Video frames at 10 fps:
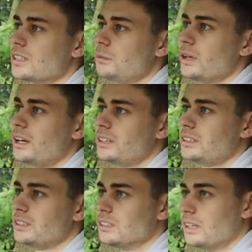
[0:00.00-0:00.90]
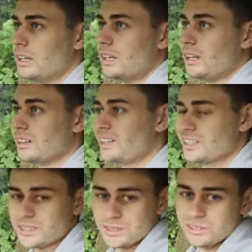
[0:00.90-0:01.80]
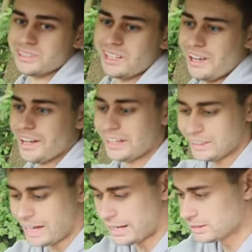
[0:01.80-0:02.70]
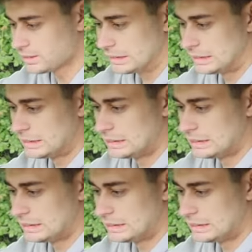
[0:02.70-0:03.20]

see behind you. That's good, I like that.